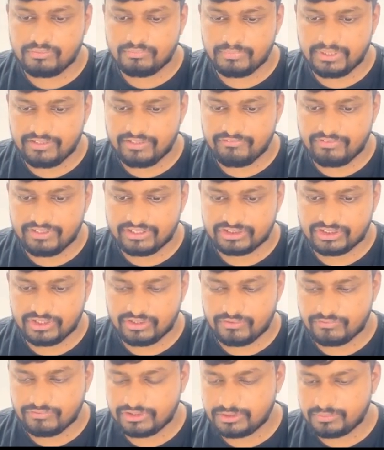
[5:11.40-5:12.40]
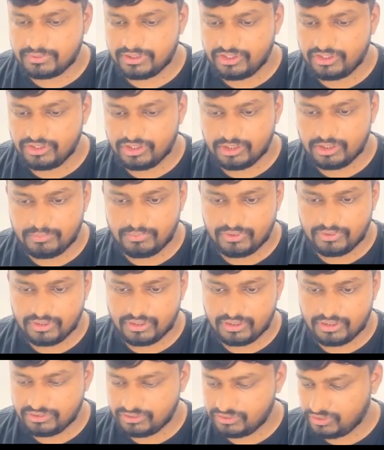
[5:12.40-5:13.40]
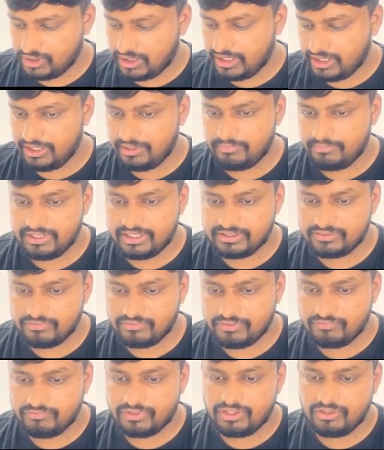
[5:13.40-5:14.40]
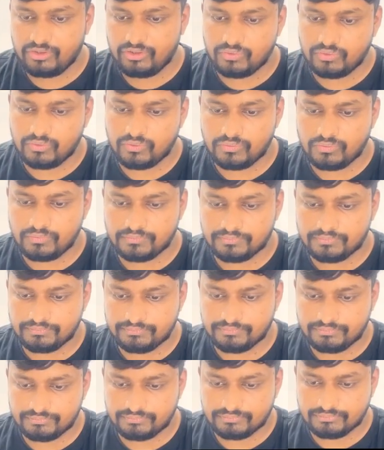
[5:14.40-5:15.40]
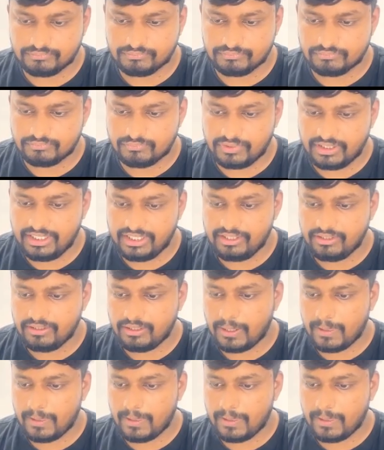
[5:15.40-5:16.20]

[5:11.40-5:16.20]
manufacturing of this particular product. So RM-112, right?